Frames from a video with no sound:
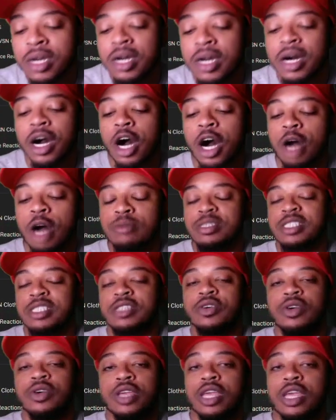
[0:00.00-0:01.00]
Uh, I'm just
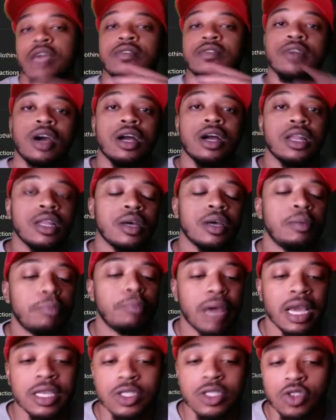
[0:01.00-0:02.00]
gonna give y'all a little
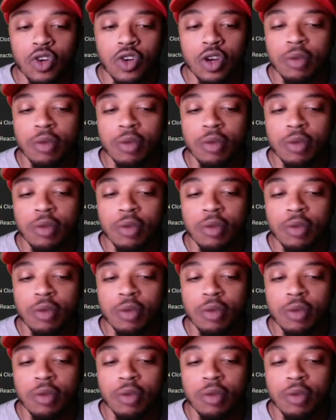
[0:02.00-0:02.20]
backstory